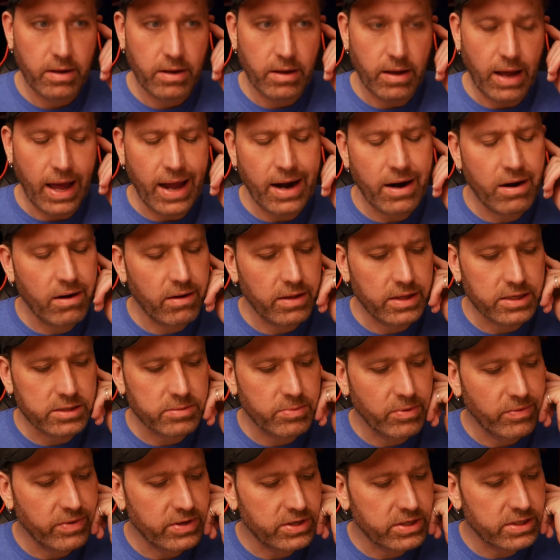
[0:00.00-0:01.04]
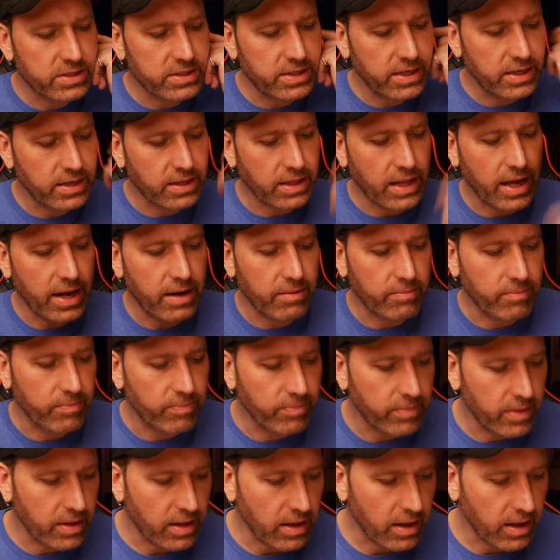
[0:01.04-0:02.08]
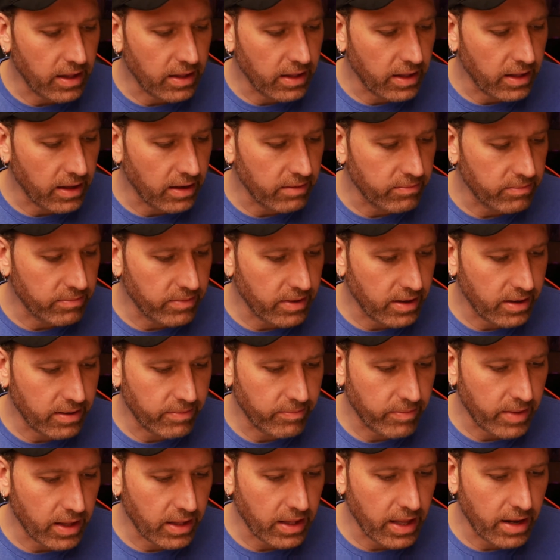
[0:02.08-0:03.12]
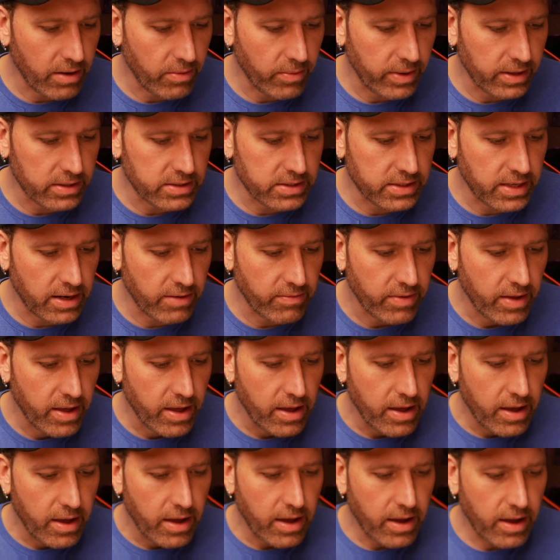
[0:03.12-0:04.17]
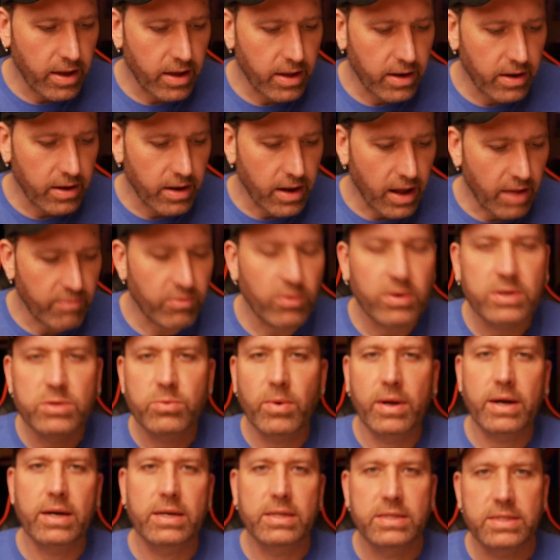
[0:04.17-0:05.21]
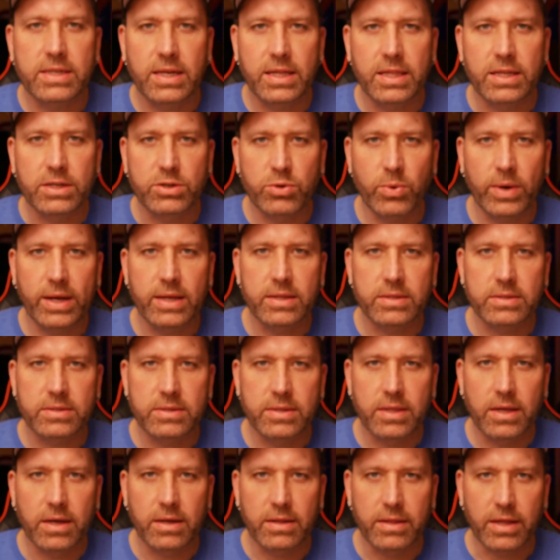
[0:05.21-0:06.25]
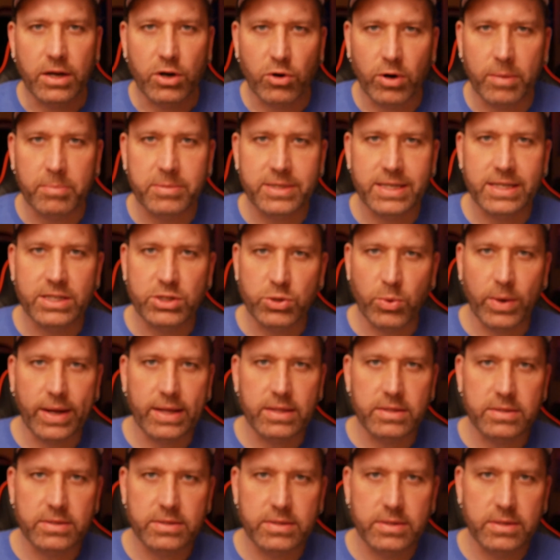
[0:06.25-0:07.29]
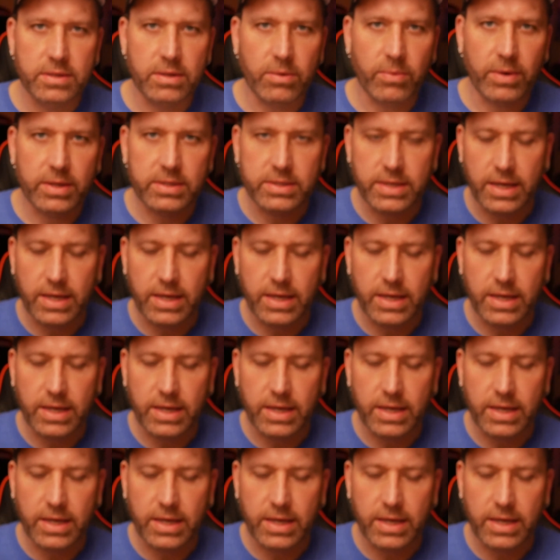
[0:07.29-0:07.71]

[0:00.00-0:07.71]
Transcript: I don't know. This movie just did a lot of weird stuff. And I've always wanted to see the twins, the Crimson Twins, the ones,